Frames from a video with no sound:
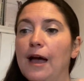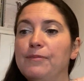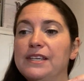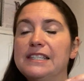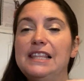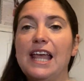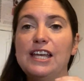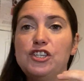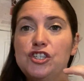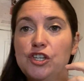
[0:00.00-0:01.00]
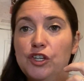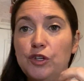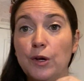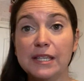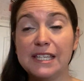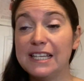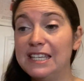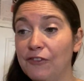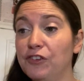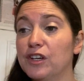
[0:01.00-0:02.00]
this led to a
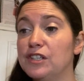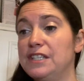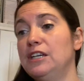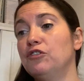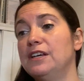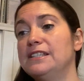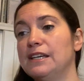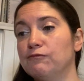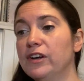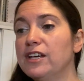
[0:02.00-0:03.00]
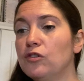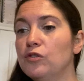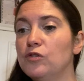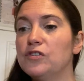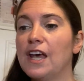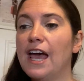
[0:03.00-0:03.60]
significant decrease in wrinkles,